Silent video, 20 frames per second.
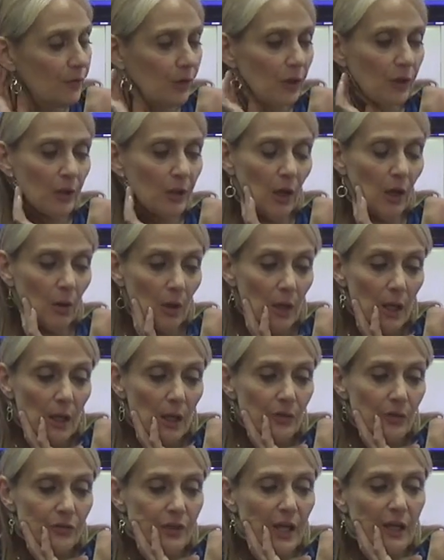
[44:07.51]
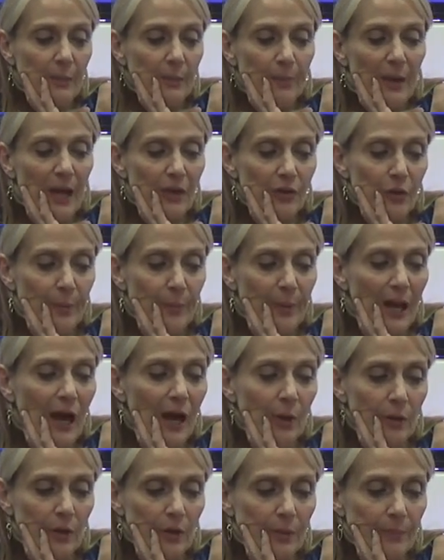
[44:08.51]
Virgo. Take back your
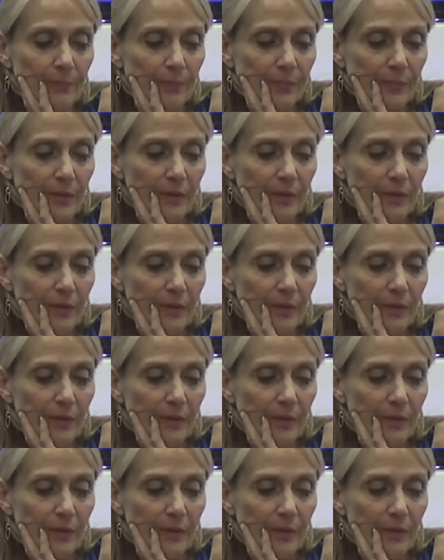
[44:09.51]
power.